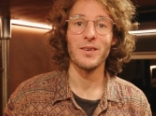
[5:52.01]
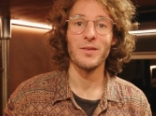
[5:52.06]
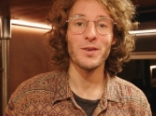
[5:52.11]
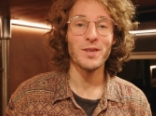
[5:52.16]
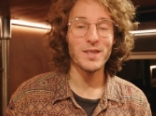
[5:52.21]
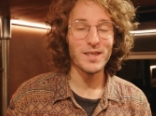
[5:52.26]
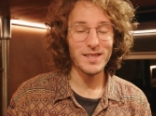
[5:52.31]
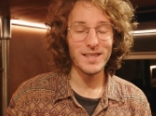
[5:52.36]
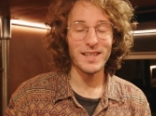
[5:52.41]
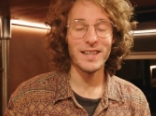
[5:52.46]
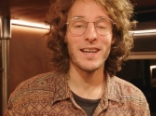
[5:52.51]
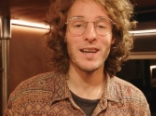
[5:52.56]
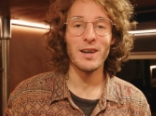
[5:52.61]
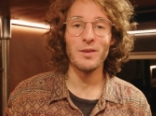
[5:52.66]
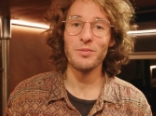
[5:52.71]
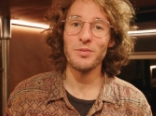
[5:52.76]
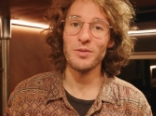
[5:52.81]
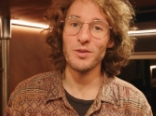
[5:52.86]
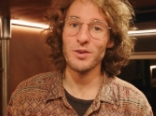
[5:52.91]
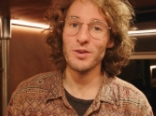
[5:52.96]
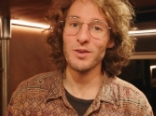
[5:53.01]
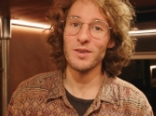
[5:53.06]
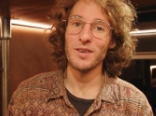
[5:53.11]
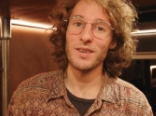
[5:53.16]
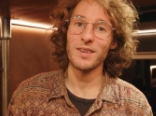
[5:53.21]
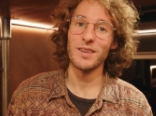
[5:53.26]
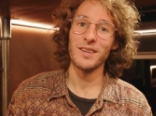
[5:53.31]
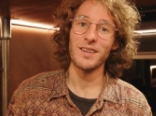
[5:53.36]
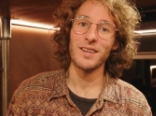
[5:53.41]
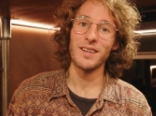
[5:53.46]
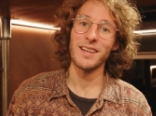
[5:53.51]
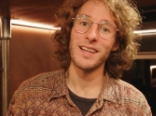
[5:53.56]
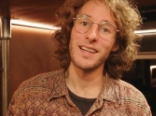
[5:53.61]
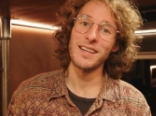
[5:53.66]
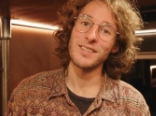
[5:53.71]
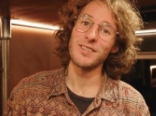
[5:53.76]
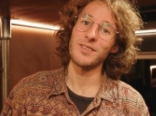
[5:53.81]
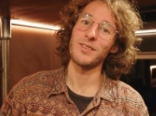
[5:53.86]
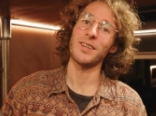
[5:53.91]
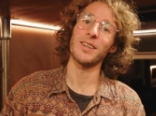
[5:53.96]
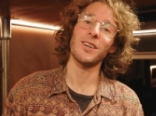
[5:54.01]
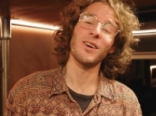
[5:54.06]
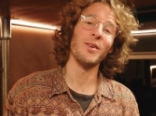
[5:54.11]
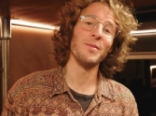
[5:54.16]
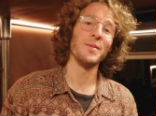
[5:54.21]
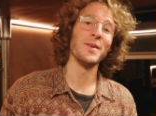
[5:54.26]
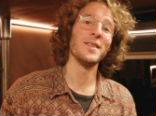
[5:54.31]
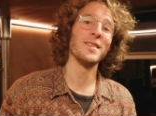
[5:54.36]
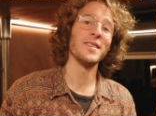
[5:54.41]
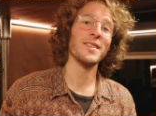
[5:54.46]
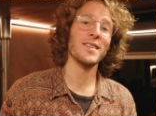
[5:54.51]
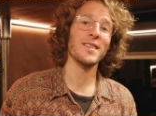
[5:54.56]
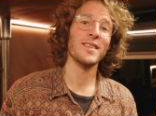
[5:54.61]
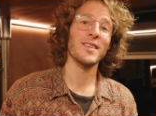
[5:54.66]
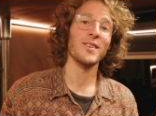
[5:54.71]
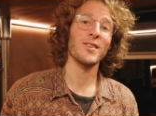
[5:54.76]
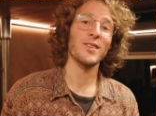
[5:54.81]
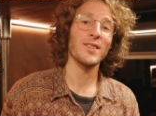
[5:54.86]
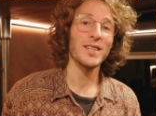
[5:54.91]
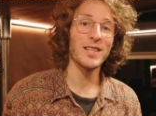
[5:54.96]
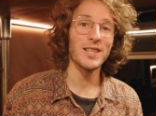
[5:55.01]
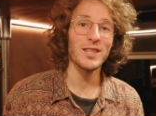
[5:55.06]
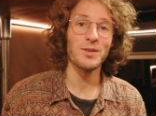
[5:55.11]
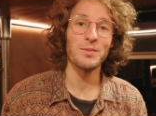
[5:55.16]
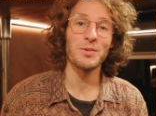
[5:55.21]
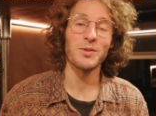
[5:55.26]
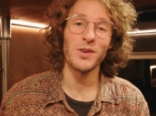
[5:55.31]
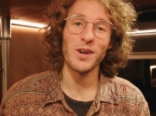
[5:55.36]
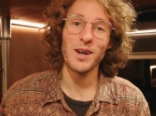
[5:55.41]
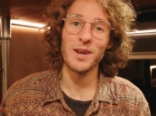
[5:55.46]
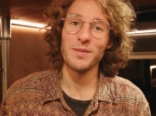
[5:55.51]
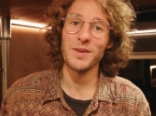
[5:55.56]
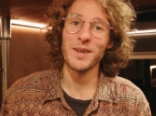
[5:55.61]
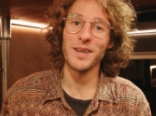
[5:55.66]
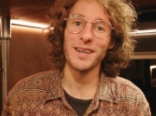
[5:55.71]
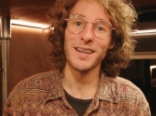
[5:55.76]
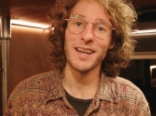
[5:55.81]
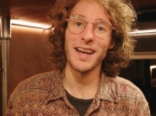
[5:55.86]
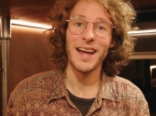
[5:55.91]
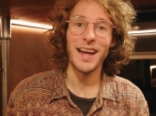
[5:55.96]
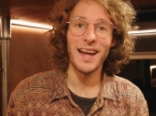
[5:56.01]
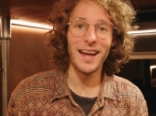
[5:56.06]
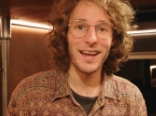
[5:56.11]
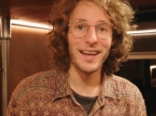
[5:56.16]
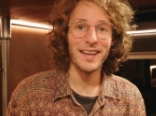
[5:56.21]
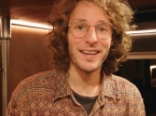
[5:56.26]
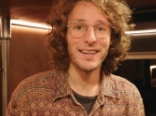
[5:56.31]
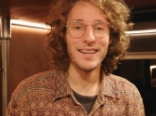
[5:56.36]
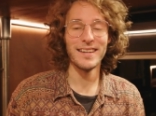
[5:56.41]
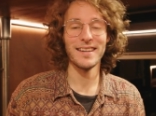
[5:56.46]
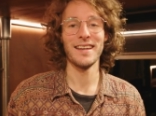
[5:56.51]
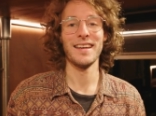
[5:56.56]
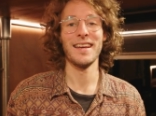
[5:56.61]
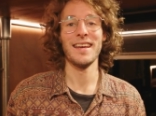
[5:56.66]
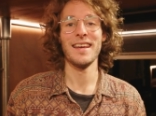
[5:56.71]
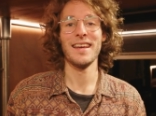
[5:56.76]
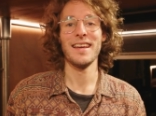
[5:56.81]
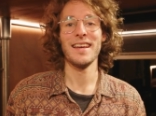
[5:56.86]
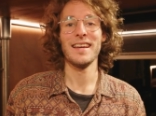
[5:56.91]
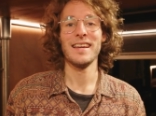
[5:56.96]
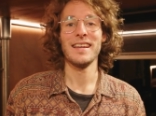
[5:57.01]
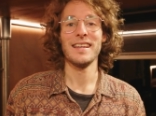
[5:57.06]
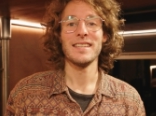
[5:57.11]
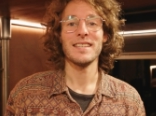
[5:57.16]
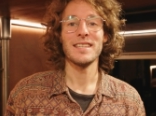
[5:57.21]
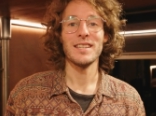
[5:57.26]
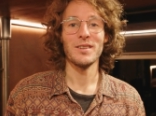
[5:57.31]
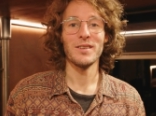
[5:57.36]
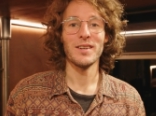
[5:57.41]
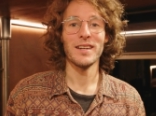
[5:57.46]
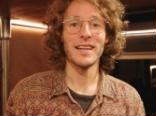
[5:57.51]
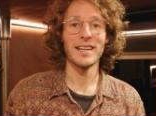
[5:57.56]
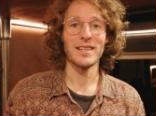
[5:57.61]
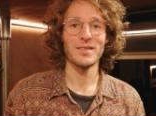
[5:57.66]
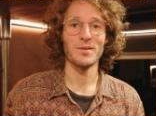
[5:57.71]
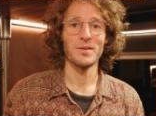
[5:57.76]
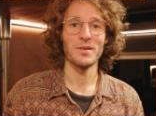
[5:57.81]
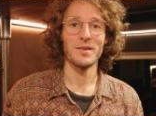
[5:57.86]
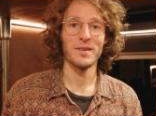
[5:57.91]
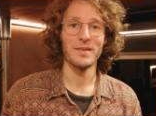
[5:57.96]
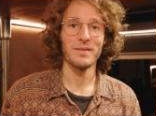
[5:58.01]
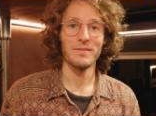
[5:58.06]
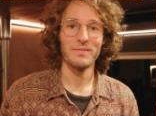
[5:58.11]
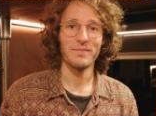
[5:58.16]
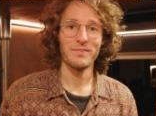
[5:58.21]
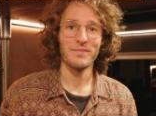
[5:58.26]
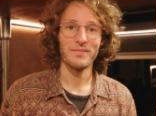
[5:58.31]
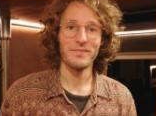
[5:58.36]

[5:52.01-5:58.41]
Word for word: Was this any helpful? Let us know in the comments, consider subscribing, and see you in the next one.